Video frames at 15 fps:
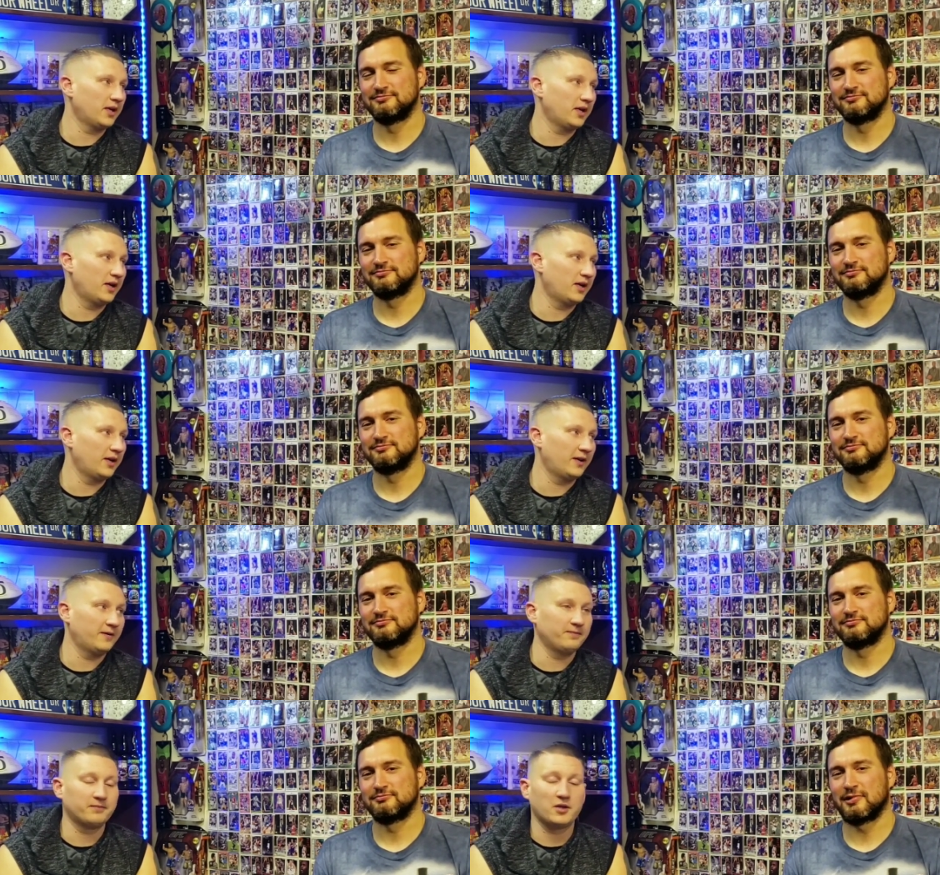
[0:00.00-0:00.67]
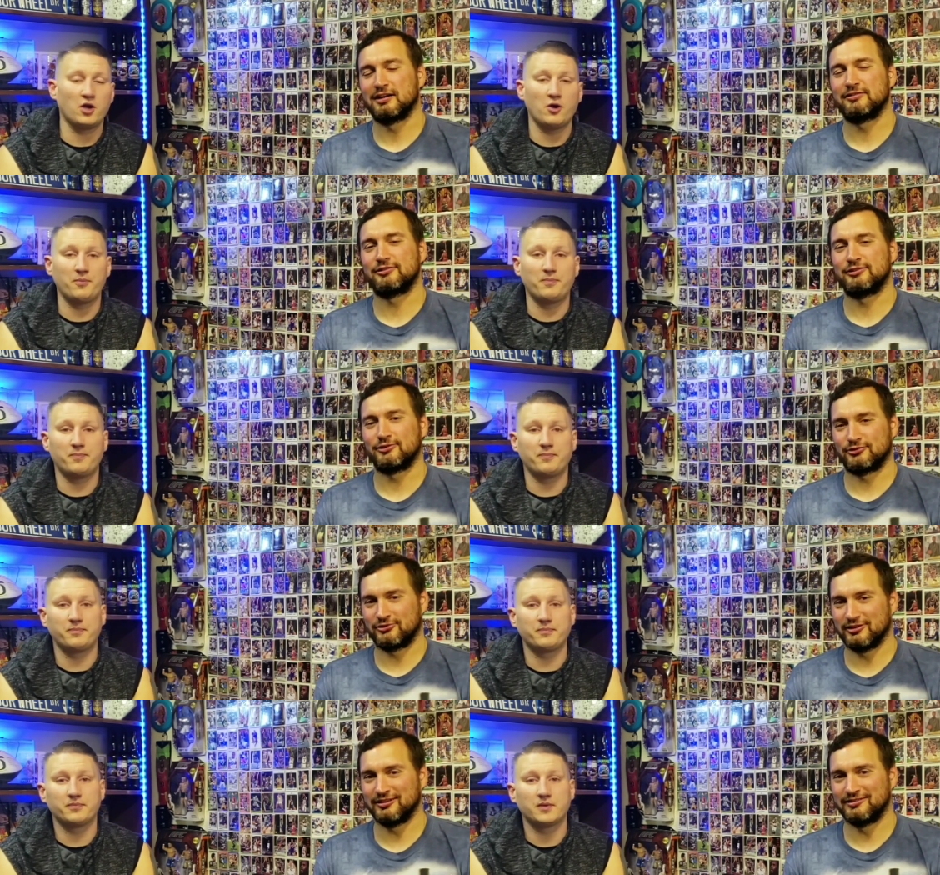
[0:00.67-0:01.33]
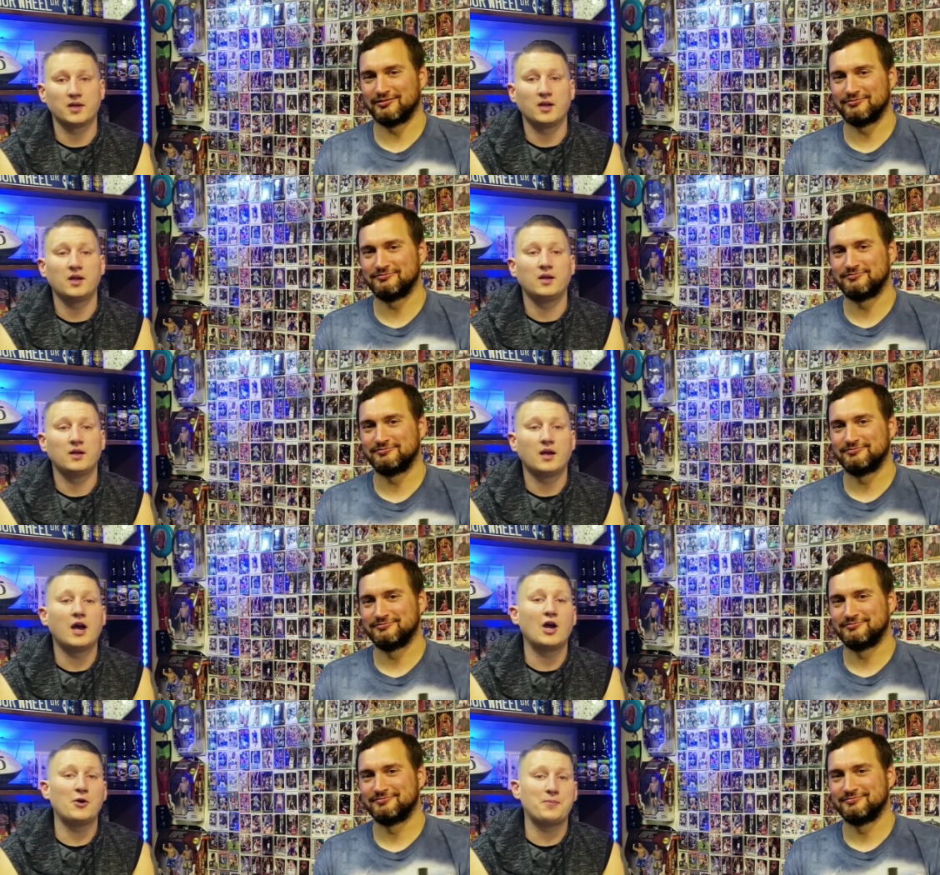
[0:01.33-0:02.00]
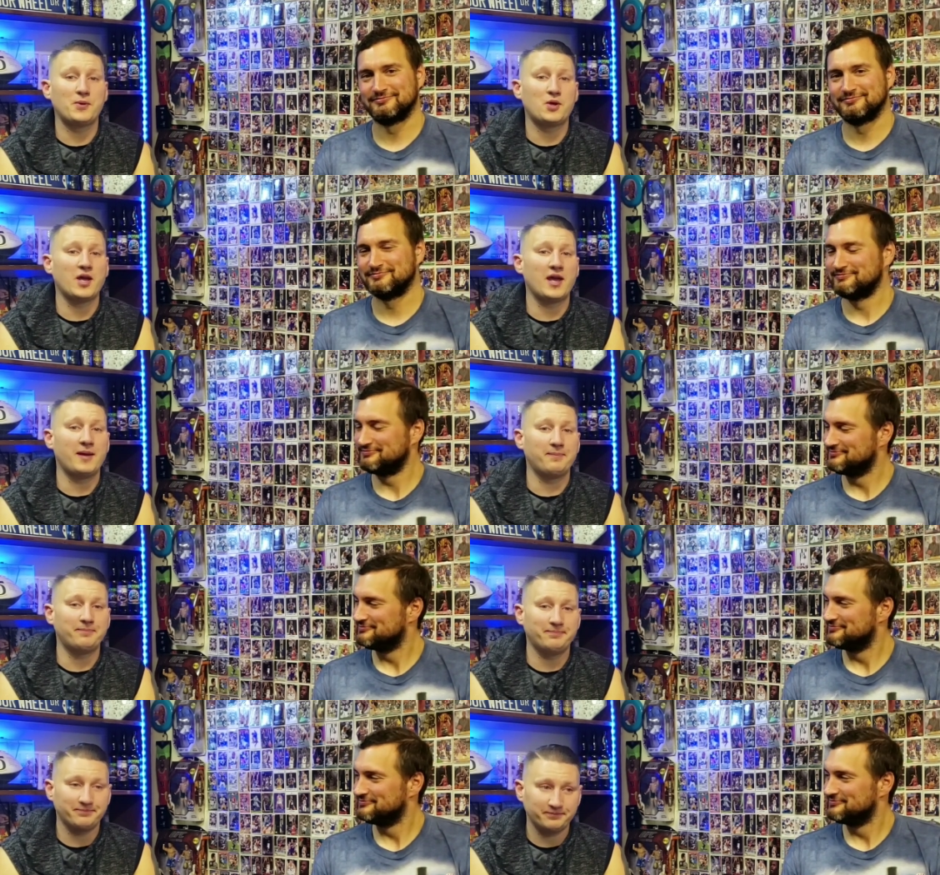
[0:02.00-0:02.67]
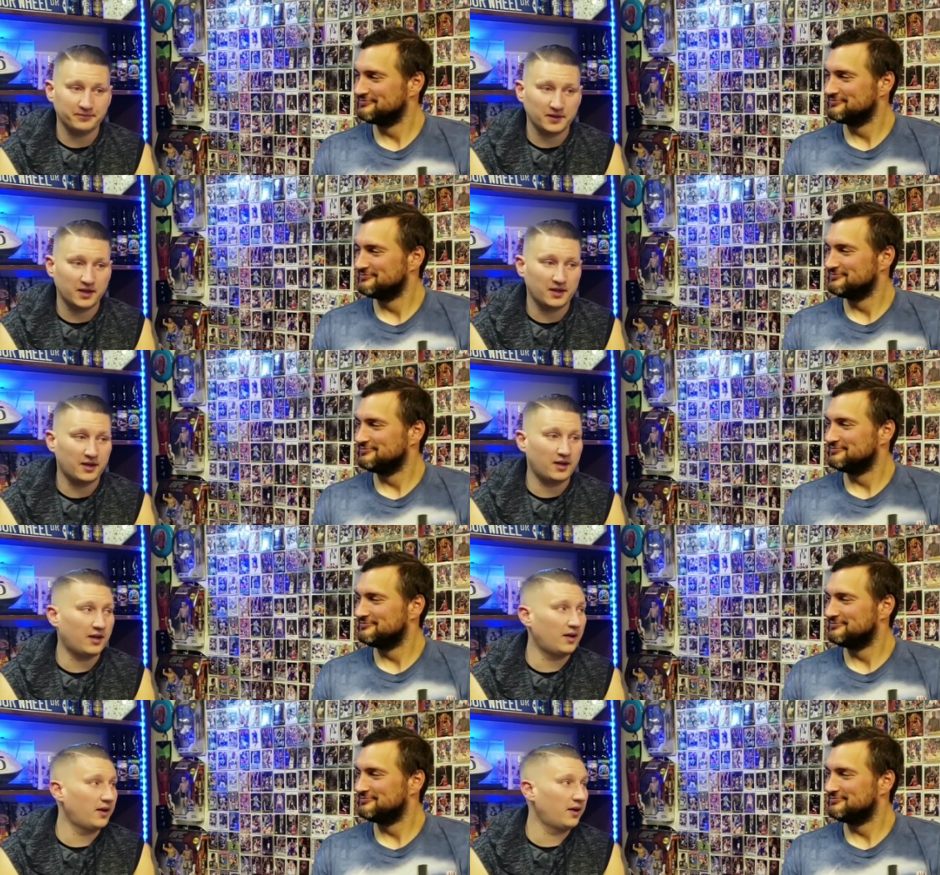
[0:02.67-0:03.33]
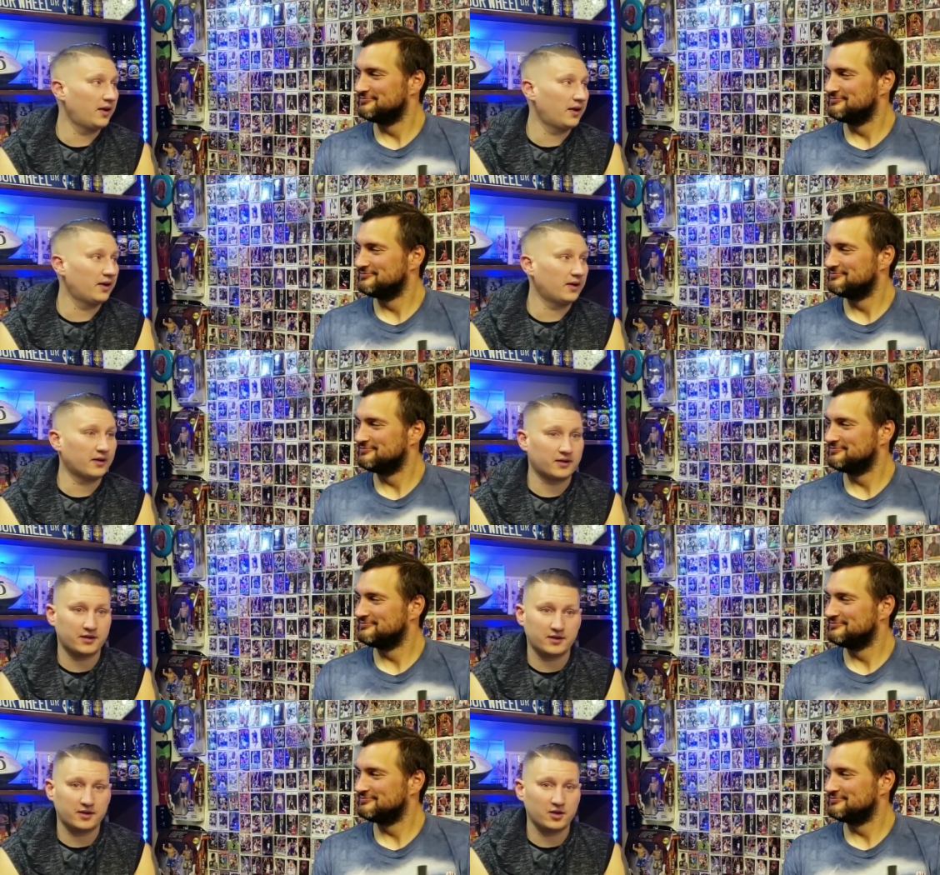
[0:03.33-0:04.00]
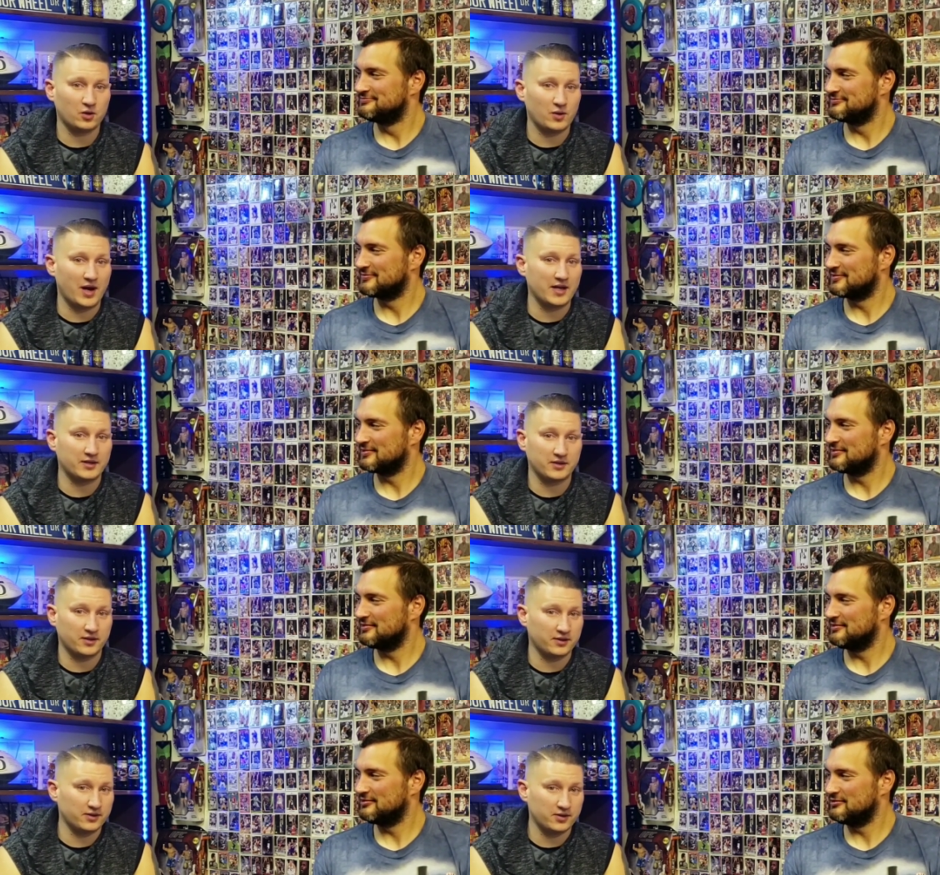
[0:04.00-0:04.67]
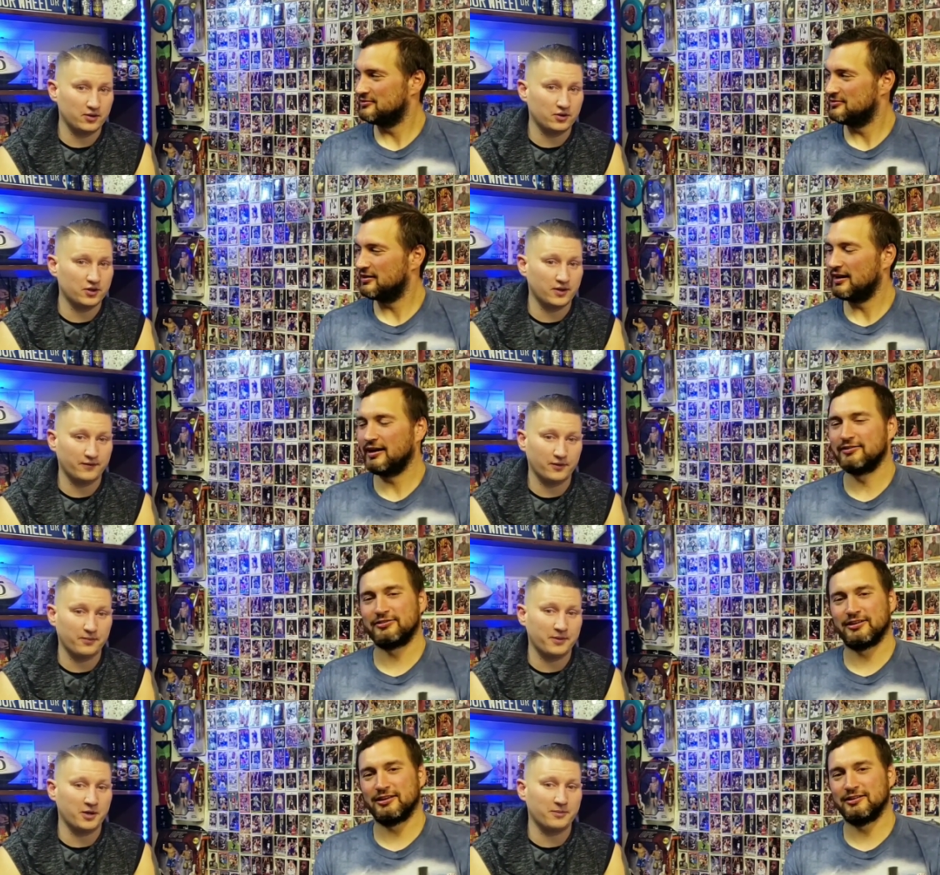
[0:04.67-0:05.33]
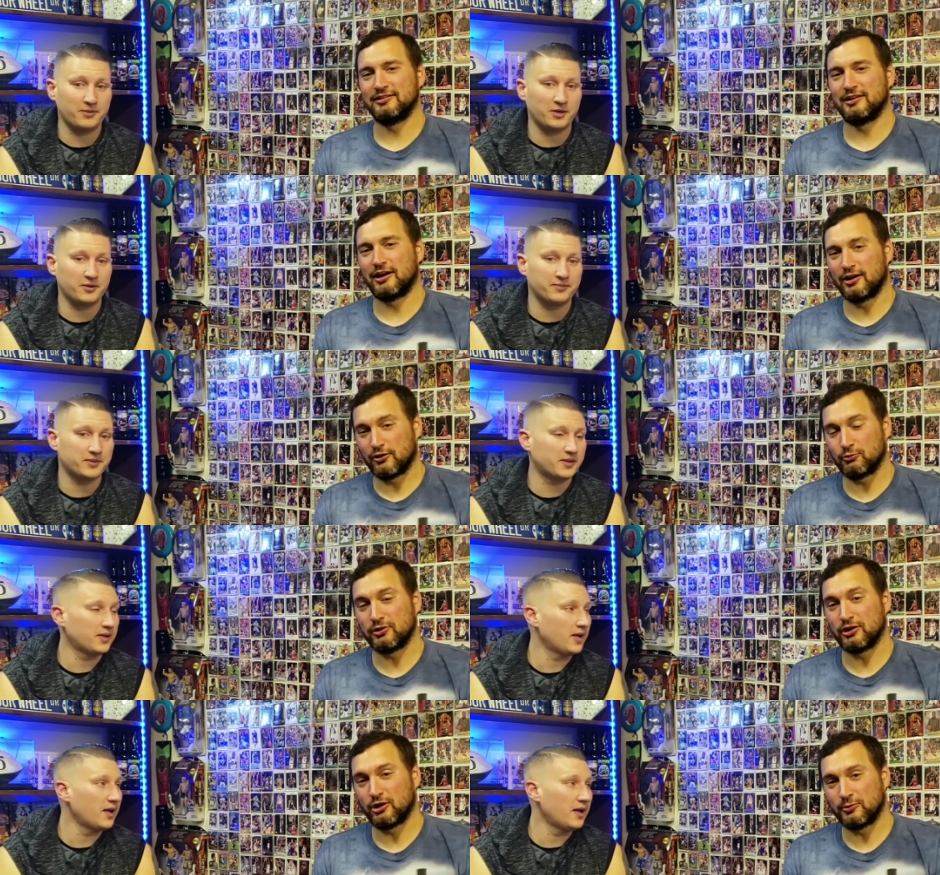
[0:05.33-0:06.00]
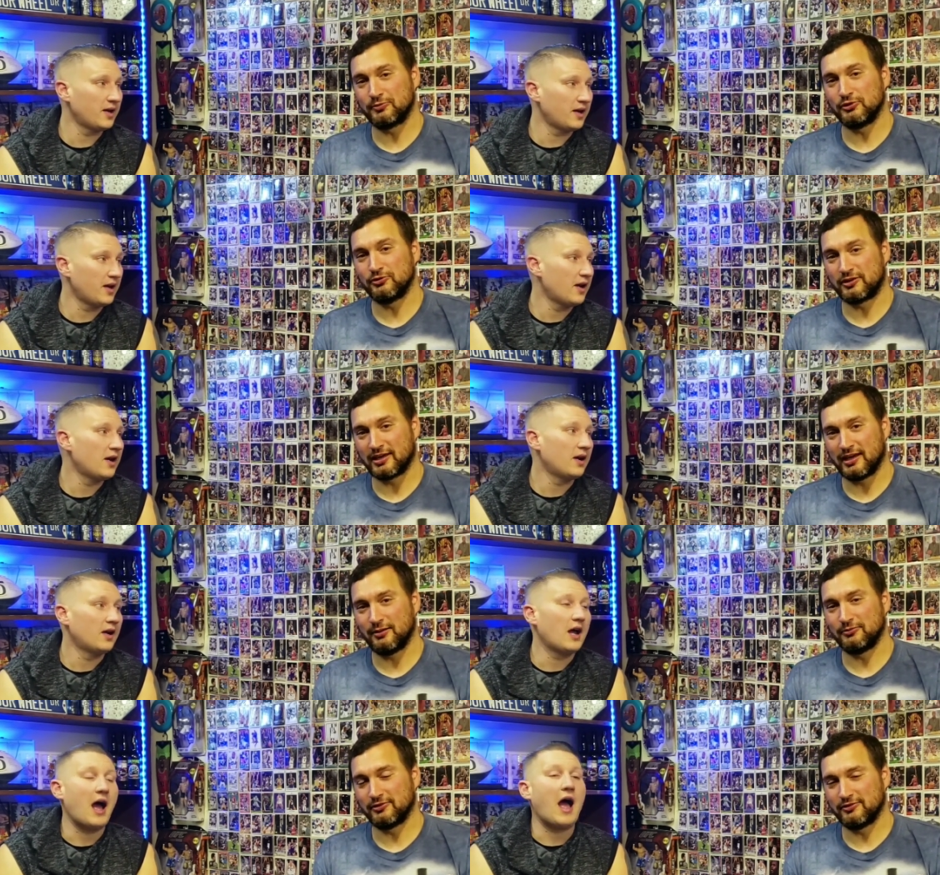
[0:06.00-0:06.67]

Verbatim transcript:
Speaker 1: Uh, I hope- Mine's still sitting. I hope you came. Uh, congrats on surging As beer in, uh, burps. uh, we hope you came to